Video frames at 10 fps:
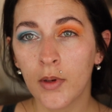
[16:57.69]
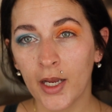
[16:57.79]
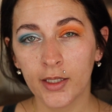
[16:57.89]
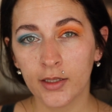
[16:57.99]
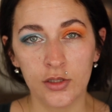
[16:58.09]

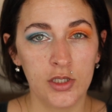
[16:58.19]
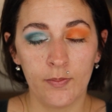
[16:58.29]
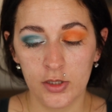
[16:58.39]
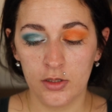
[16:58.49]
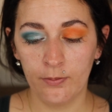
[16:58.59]
I think that's just
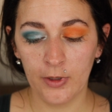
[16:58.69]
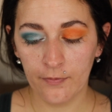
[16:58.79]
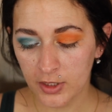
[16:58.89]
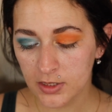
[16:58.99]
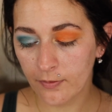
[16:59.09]
personal
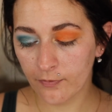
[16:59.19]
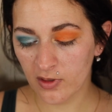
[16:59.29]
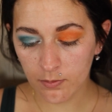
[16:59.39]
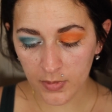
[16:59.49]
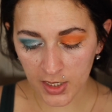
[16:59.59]
preference, but
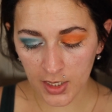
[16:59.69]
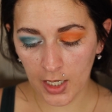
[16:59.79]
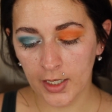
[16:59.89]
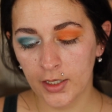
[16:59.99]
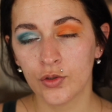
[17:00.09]
for me,
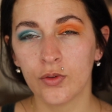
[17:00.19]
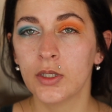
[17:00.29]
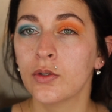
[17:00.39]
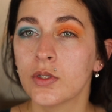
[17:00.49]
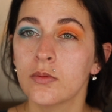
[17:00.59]
I
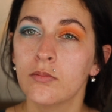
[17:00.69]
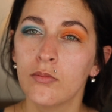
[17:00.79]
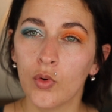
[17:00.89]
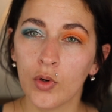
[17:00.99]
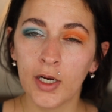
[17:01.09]
enjoyed those
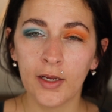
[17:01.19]
more.